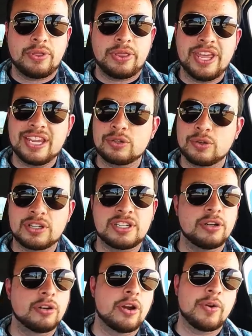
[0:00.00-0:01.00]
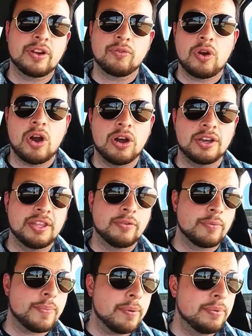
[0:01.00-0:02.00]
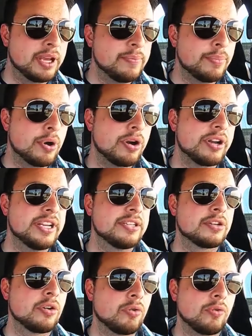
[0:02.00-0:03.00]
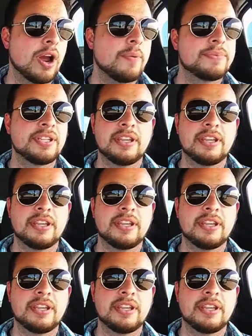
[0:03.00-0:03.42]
Things are still going wrong. The Republican Party is corrupt.